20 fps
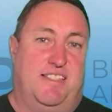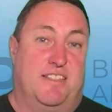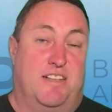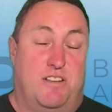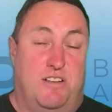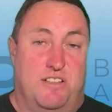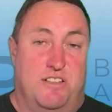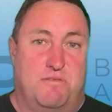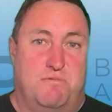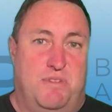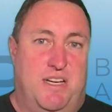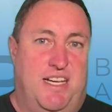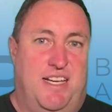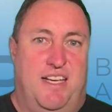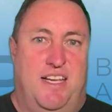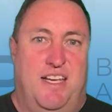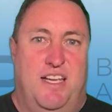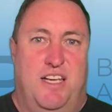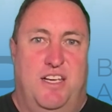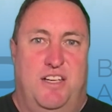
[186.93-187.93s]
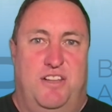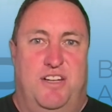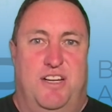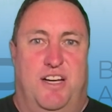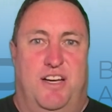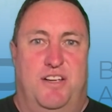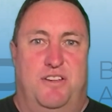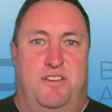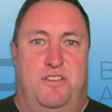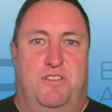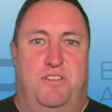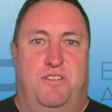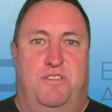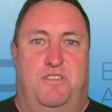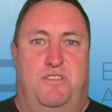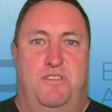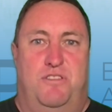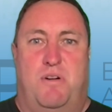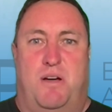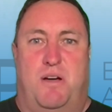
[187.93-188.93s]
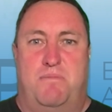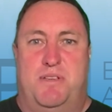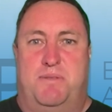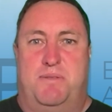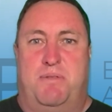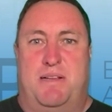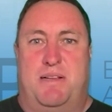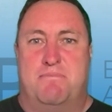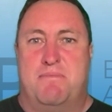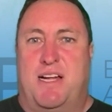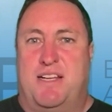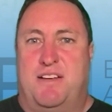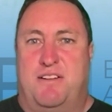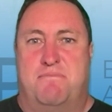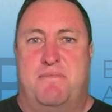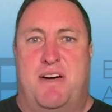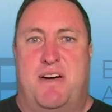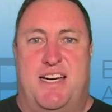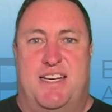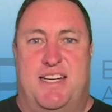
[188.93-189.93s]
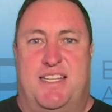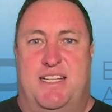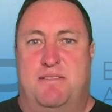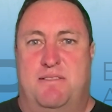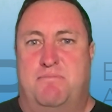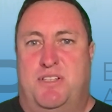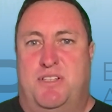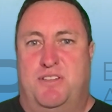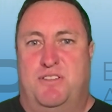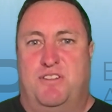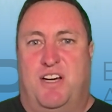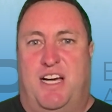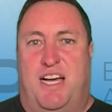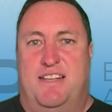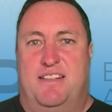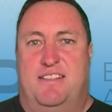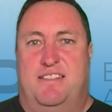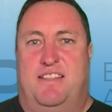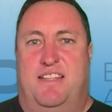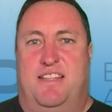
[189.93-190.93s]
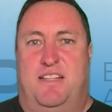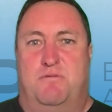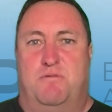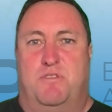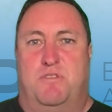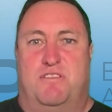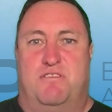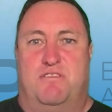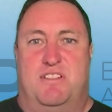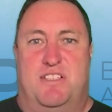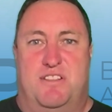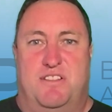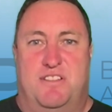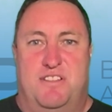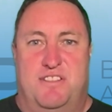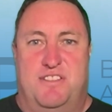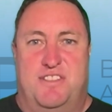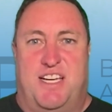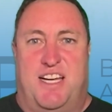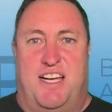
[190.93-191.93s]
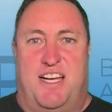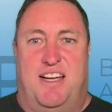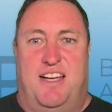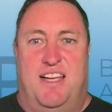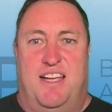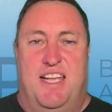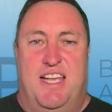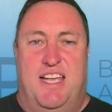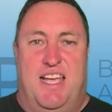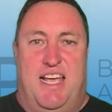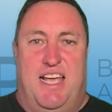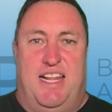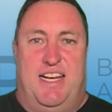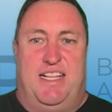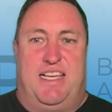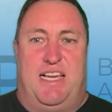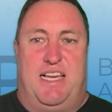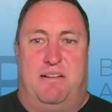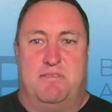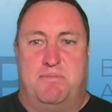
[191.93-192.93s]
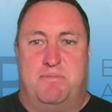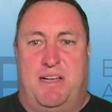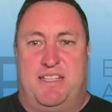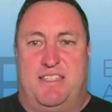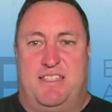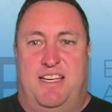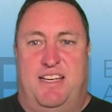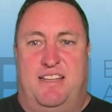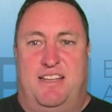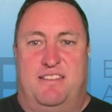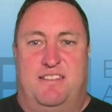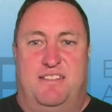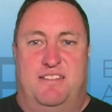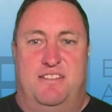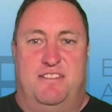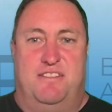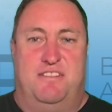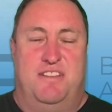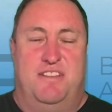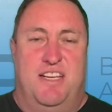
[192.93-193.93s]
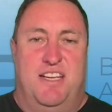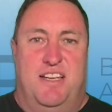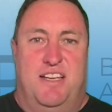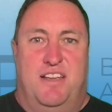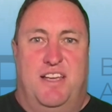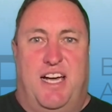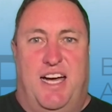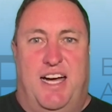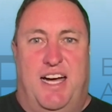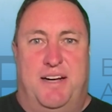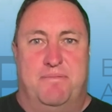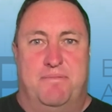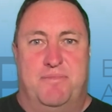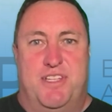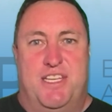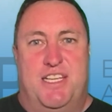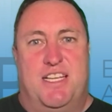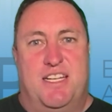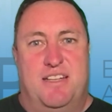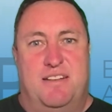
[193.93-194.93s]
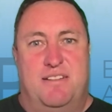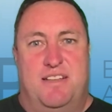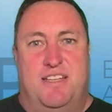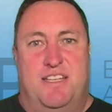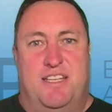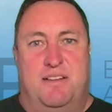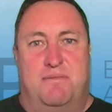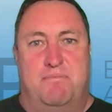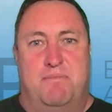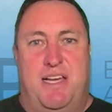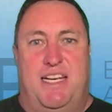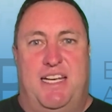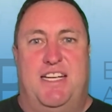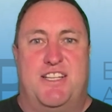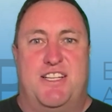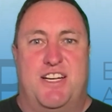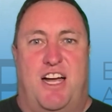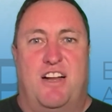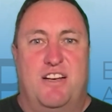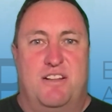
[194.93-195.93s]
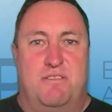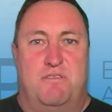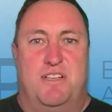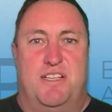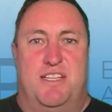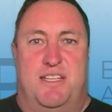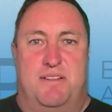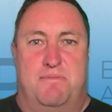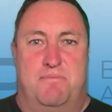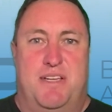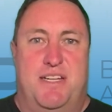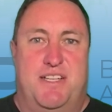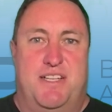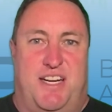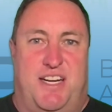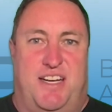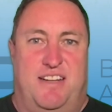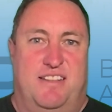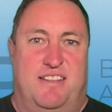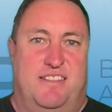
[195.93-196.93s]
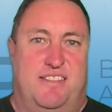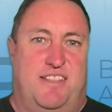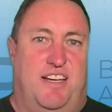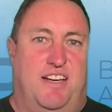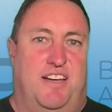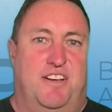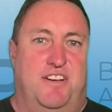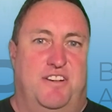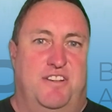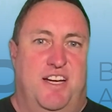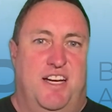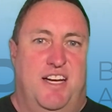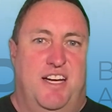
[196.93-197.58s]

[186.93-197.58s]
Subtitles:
cost, where you might be spending money on marketing, but you're not understanding what the returns are, and it comes back down to you can manage only what you can measure. So